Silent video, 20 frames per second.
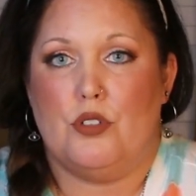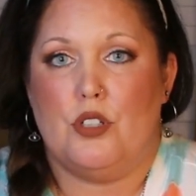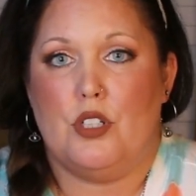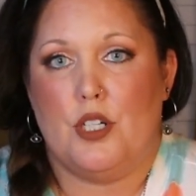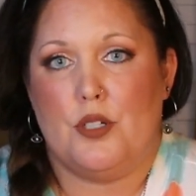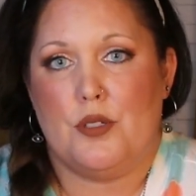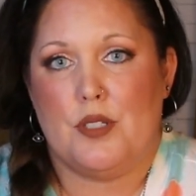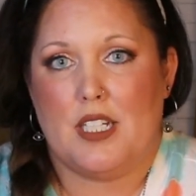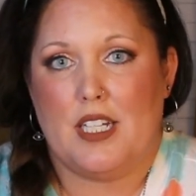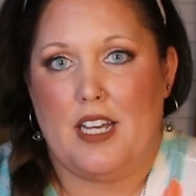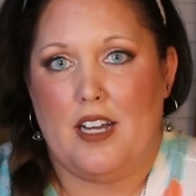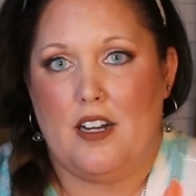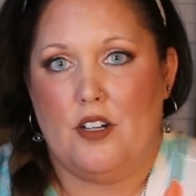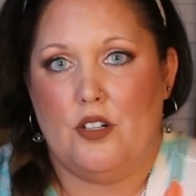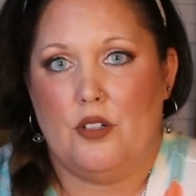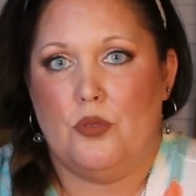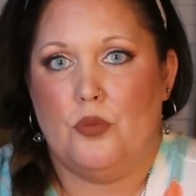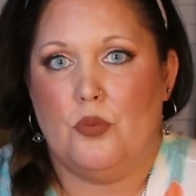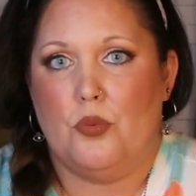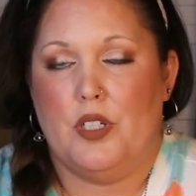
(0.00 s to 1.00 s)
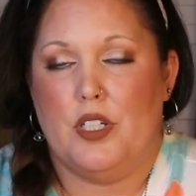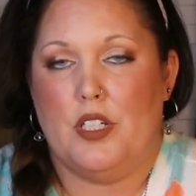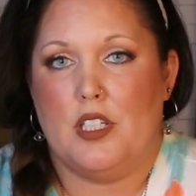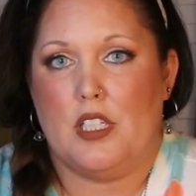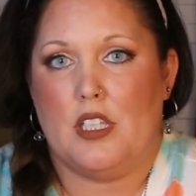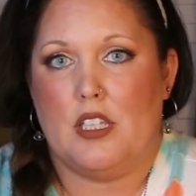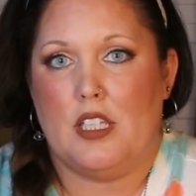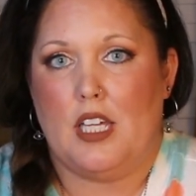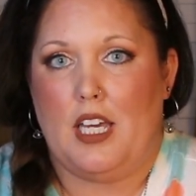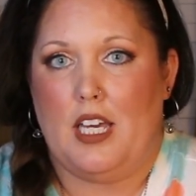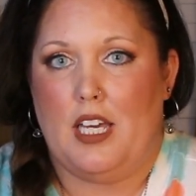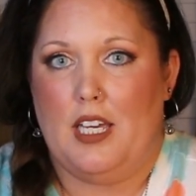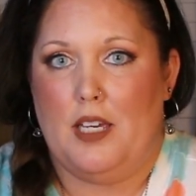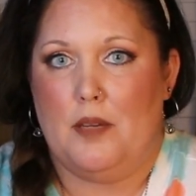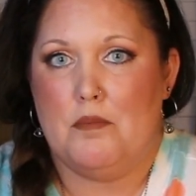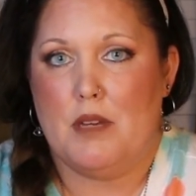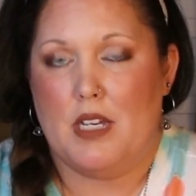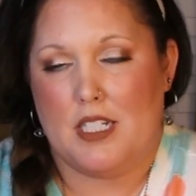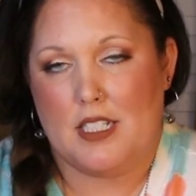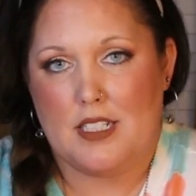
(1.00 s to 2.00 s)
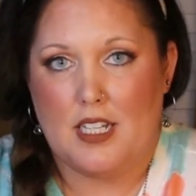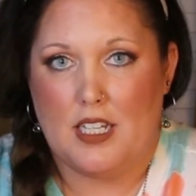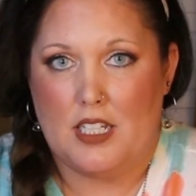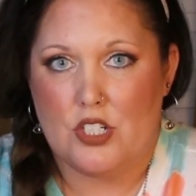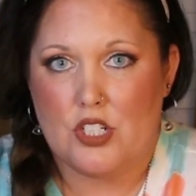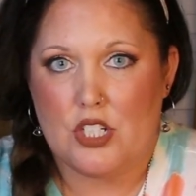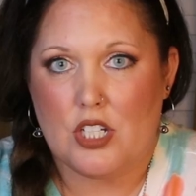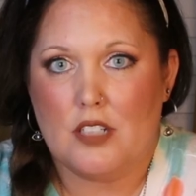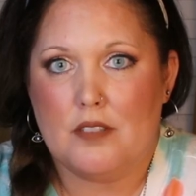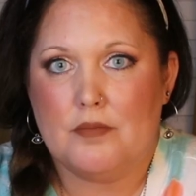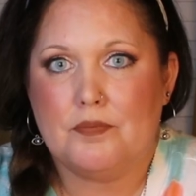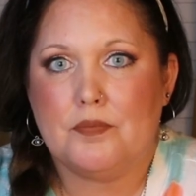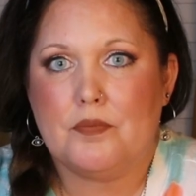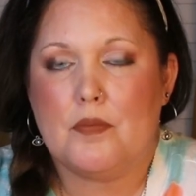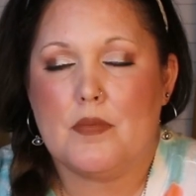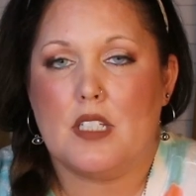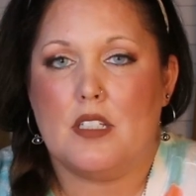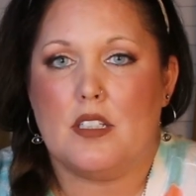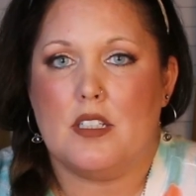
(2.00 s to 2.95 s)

close it out with a meditation.